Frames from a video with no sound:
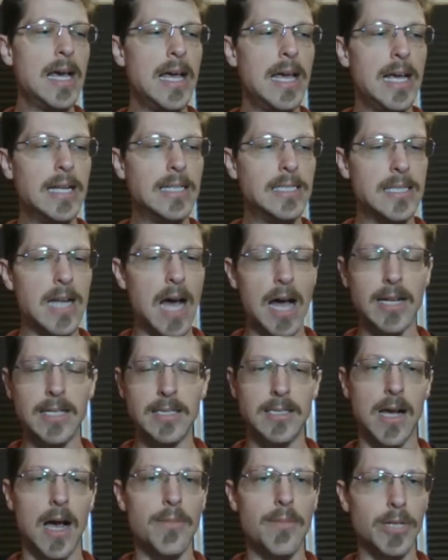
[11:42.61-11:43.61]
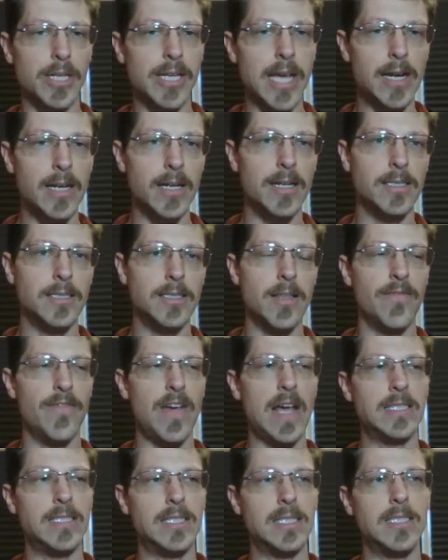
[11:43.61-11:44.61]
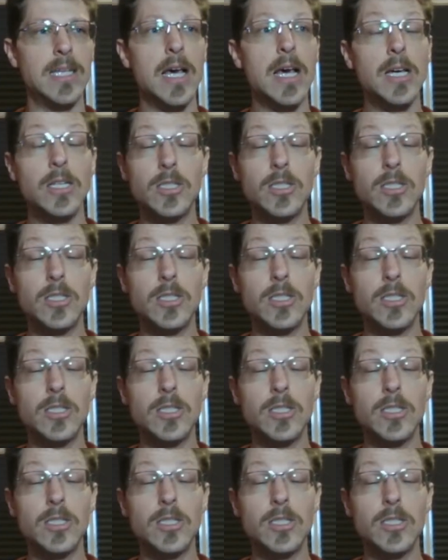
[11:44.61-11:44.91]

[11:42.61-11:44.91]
It's not as complicated as the vases.